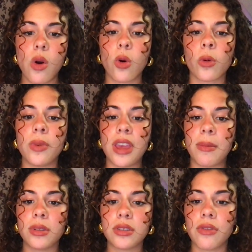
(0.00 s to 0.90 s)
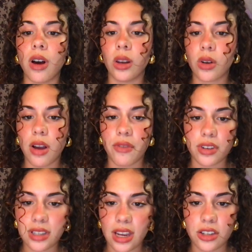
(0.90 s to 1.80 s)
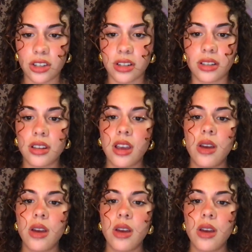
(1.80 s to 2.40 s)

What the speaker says: or be able to follow conversations,